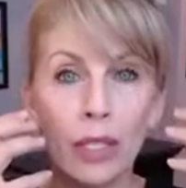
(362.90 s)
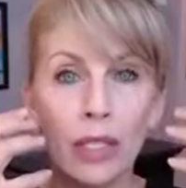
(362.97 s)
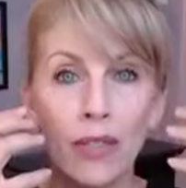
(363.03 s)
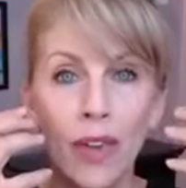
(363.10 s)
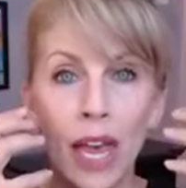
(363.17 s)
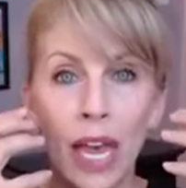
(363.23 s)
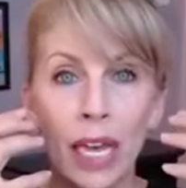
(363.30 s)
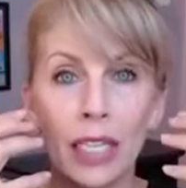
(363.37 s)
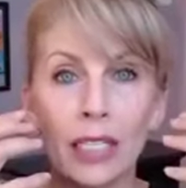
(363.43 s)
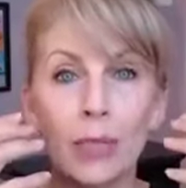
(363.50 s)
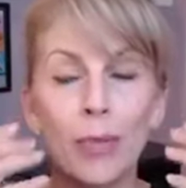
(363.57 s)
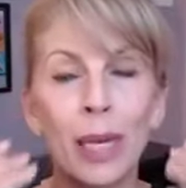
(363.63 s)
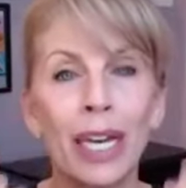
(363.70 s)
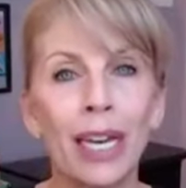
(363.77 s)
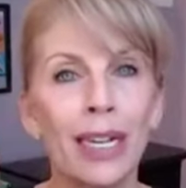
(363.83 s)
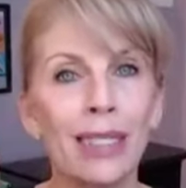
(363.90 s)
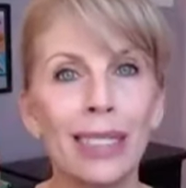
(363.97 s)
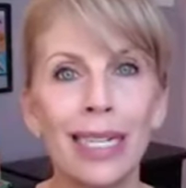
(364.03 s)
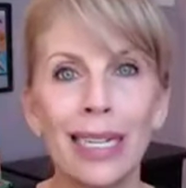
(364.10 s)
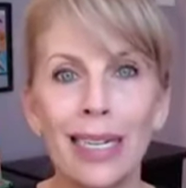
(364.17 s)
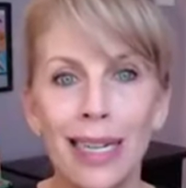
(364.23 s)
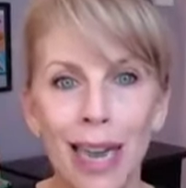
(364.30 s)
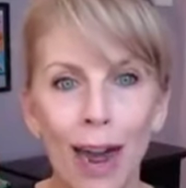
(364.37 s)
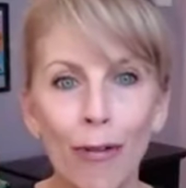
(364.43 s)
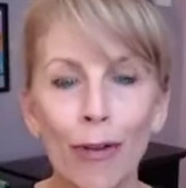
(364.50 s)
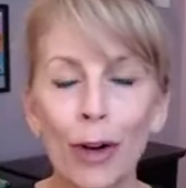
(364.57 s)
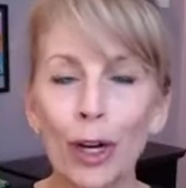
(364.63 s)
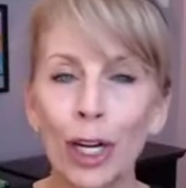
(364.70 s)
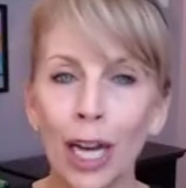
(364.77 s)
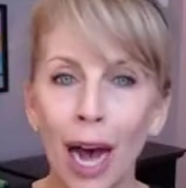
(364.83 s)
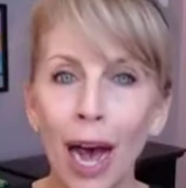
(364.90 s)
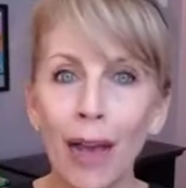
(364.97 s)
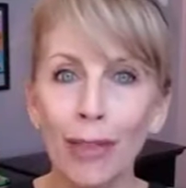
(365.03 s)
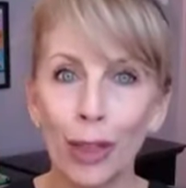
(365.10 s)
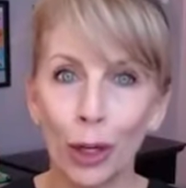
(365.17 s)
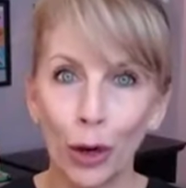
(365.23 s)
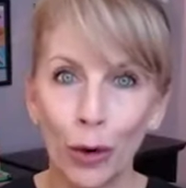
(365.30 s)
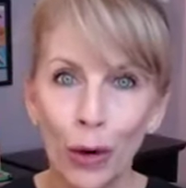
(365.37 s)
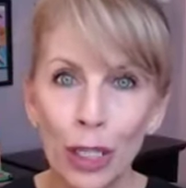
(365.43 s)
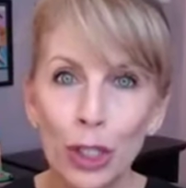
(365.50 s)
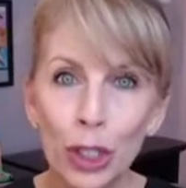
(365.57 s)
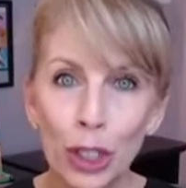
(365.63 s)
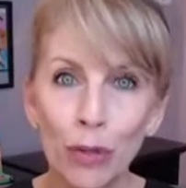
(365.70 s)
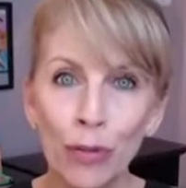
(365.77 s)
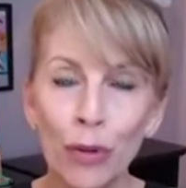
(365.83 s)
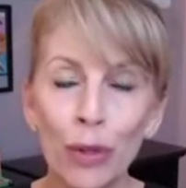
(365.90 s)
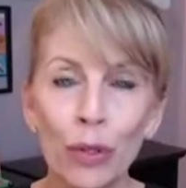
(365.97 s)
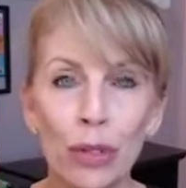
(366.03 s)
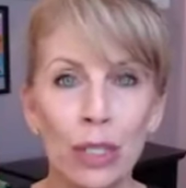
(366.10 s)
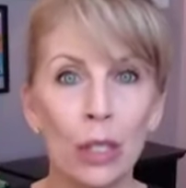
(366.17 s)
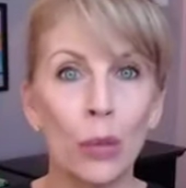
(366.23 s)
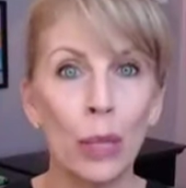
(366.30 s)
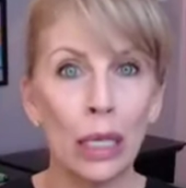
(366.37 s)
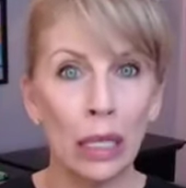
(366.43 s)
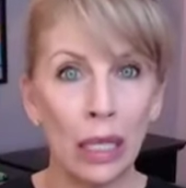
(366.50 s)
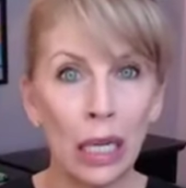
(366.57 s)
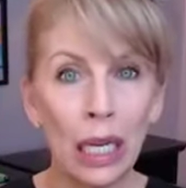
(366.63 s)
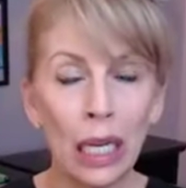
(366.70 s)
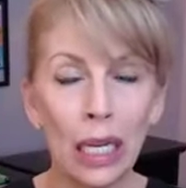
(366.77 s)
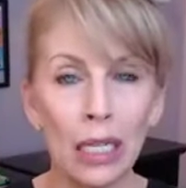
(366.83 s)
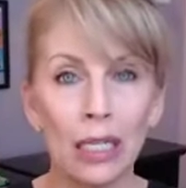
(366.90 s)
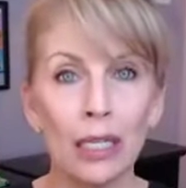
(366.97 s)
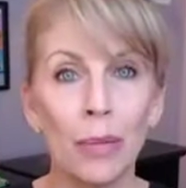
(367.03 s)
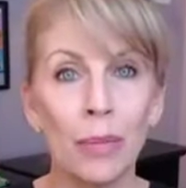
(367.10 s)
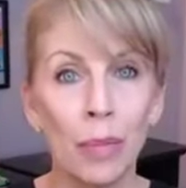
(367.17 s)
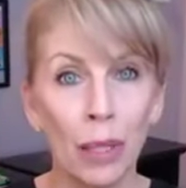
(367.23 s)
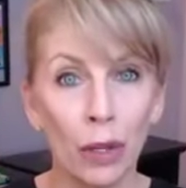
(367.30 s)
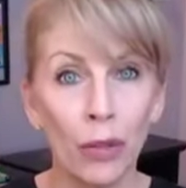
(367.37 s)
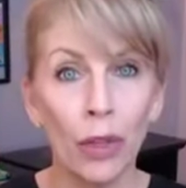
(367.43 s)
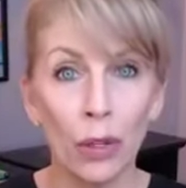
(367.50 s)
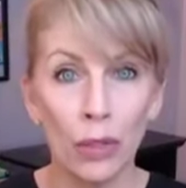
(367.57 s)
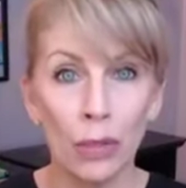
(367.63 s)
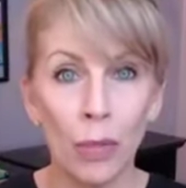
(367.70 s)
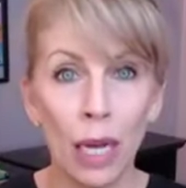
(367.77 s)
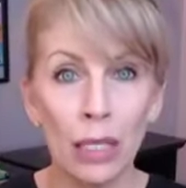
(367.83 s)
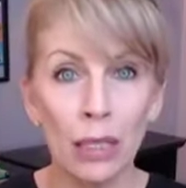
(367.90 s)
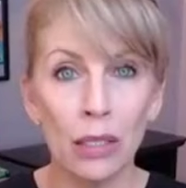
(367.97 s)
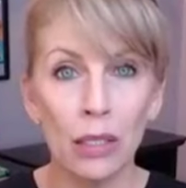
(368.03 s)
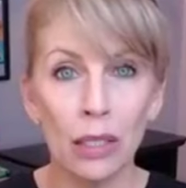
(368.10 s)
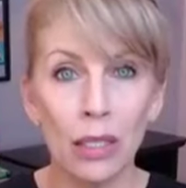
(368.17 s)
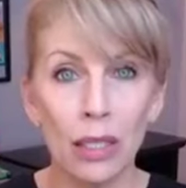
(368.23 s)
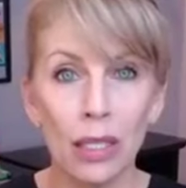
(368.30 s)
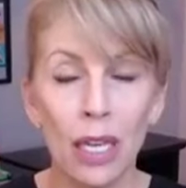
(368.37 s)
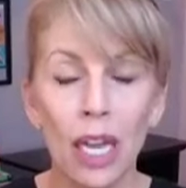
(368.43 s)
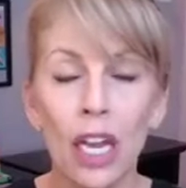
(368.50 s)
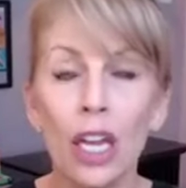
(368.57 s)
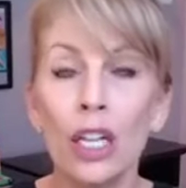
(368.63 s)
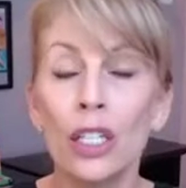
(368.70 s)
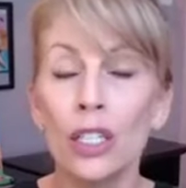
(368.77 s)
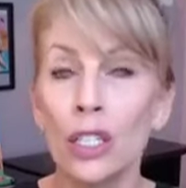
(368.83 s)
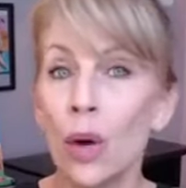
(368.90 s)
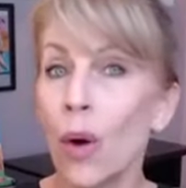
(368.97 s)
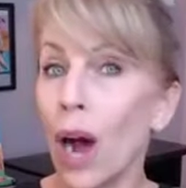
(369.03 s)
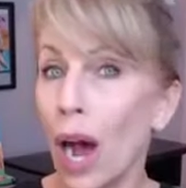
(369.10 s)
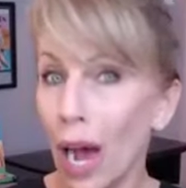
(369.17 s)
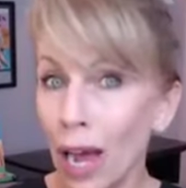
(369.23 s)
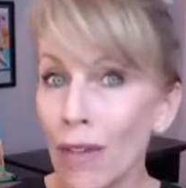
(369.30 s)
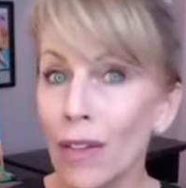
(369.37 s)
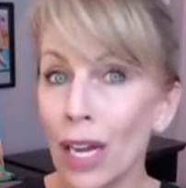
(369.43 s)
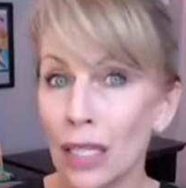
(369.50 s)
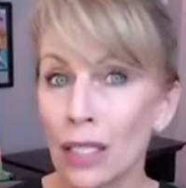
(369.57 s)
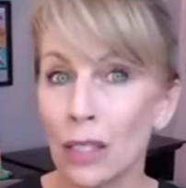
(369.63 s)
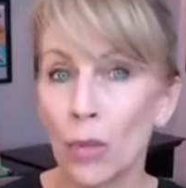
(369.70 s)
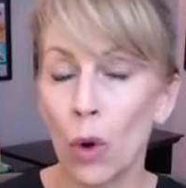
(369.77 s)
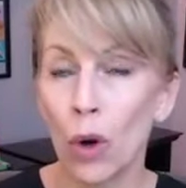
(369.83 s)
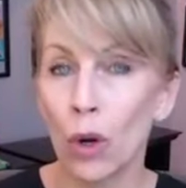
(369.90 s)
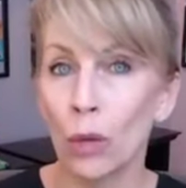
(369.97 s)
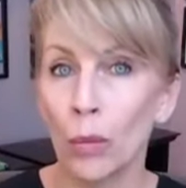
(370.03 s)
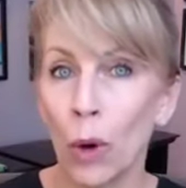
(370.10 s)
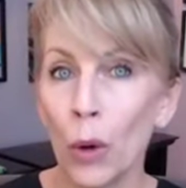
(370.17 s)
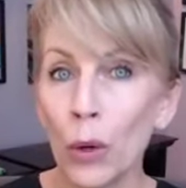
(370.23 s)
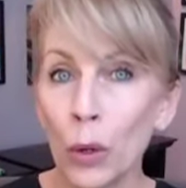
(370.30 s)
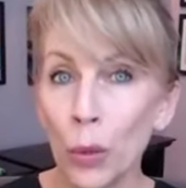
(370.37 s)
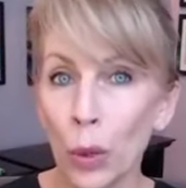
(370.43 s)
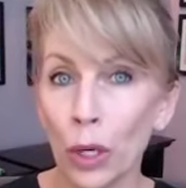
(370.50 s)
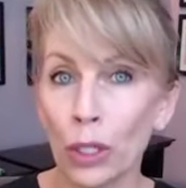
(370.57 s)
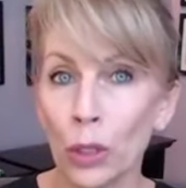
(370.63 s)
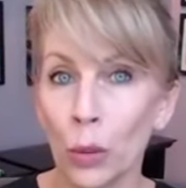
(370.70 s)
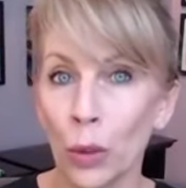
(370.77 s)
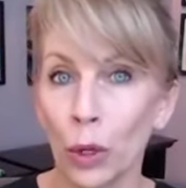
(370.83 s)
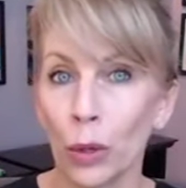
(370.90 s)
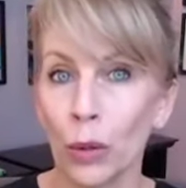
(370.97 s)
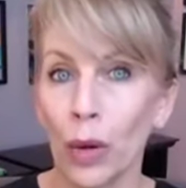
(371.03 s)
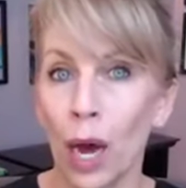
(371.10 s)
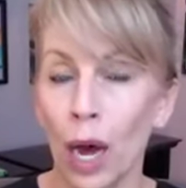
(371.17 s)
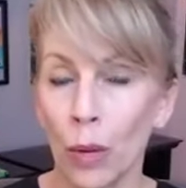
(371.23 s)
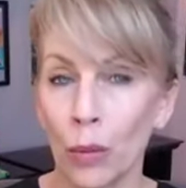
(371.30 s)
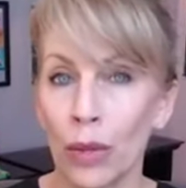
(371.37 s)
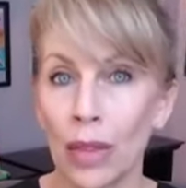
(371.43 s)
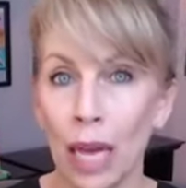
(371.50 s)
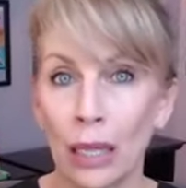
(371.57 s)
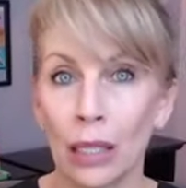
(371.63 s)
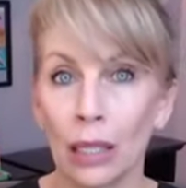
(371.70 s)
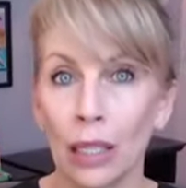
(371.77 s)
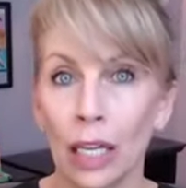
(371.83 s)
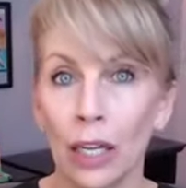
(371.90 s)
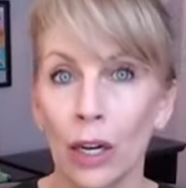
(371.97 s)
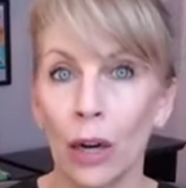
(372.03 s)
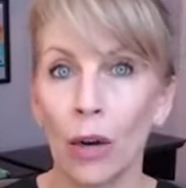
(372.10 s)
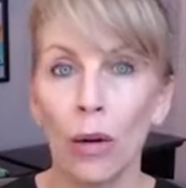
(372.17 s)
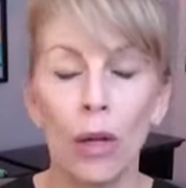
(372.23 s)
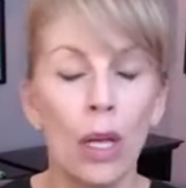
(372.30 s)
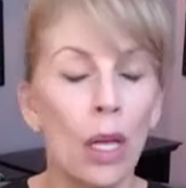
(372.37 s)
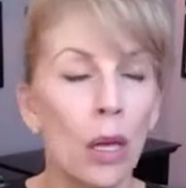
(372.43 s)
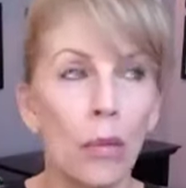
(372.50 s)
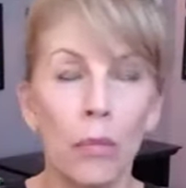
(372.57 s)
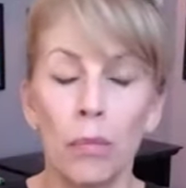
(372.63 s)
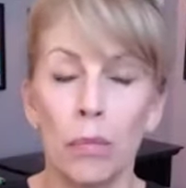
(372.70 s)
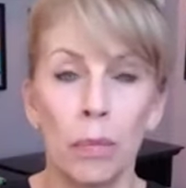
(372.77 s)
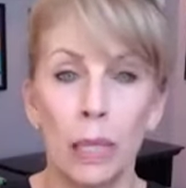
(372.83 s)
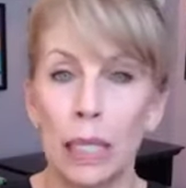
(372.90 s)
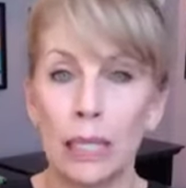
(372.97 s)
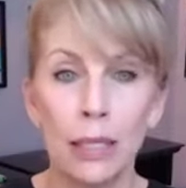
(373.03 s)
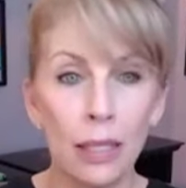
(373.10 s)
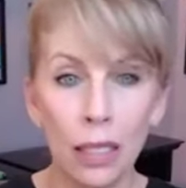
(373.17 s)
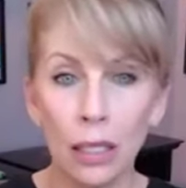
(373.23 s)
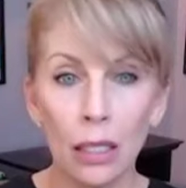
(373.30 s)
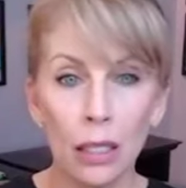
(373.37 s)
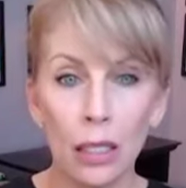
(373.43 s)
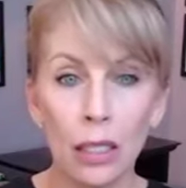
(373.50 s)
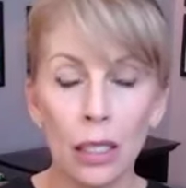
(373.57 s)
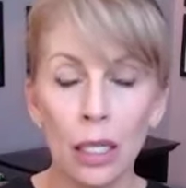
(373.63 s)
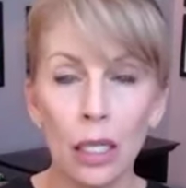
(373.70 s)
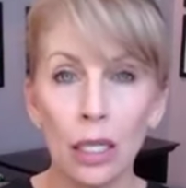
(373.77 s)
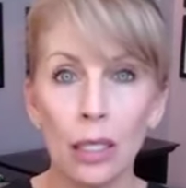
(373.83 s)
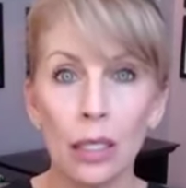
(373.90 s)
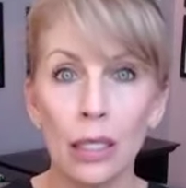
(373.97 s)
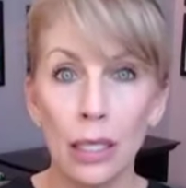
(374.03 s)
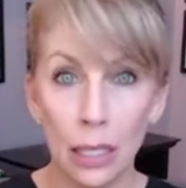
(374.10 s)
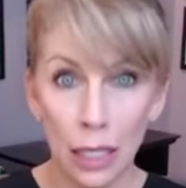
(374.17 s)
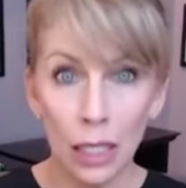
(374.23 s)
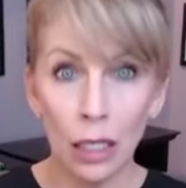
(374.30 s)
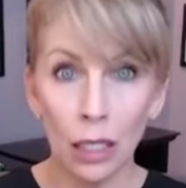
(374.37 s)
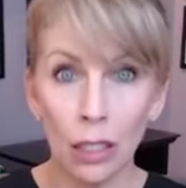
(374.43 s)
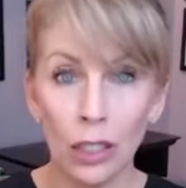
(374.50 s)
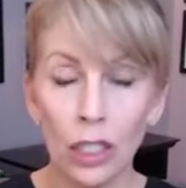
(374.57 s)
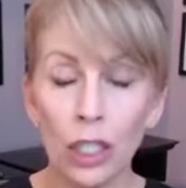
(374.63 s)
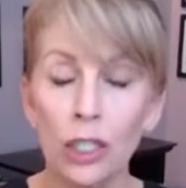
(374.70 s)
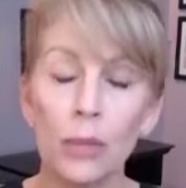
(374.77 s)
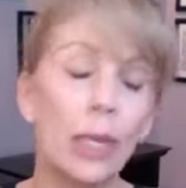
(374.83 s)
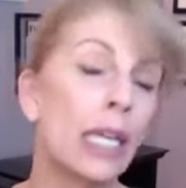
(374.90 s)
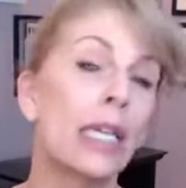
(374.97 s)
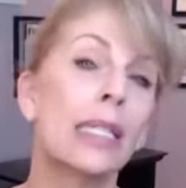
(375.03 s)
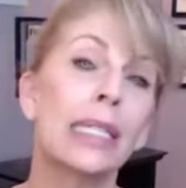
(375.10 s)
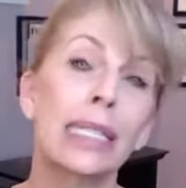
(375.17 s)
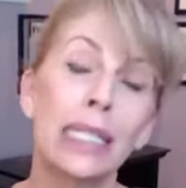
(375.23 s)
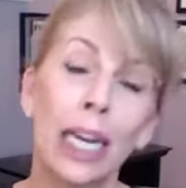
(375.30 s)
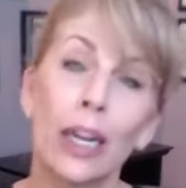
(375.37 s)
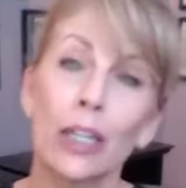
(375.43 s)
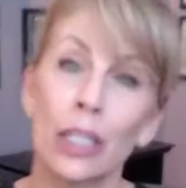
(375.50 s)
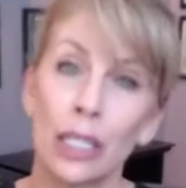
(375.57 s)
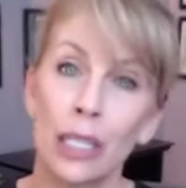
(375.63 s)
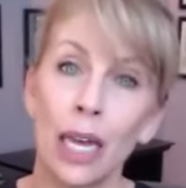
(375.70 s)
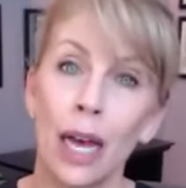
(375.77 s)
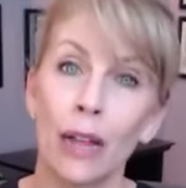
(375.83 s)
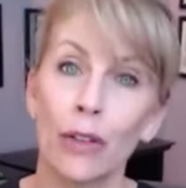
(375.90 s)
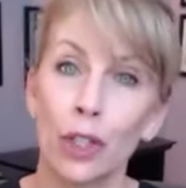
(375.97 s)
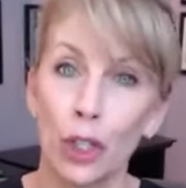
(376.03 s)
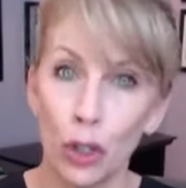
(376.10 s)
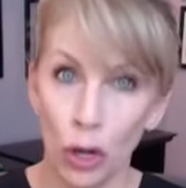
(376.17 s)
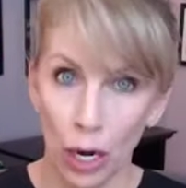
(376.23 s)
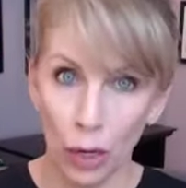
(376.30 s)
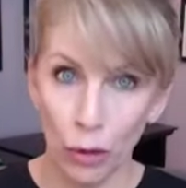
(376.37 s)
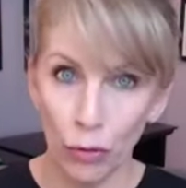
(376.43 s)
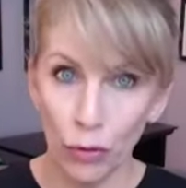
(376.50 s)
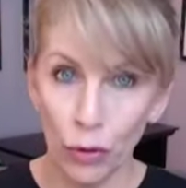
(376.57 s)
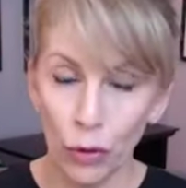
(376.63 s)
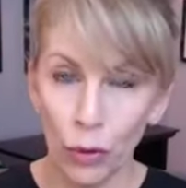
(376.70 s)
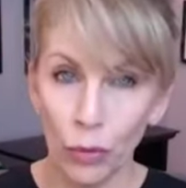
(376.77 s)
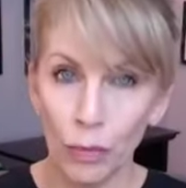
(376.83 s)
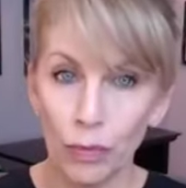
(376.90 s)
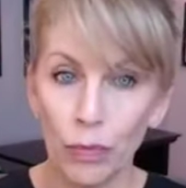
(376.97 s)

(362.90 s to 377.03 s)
his face because he never got the crunchy foods that we need to build those muscles so i've got some oral motor work to work on with that little kiddo but he's still, still, excuse me, scared to death to try new food.